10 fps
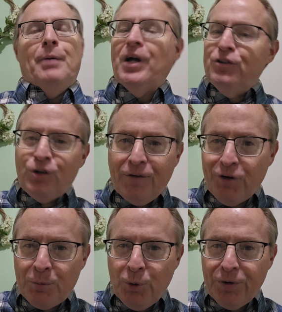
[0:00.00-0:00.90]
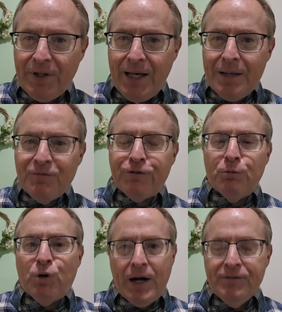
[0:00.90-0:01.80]
I'm not too comfortable with that
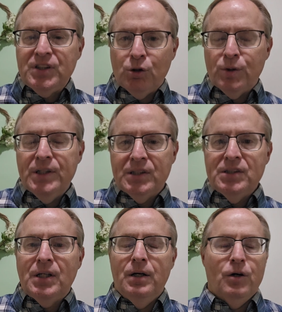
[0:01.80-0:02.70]
for privacy reasons.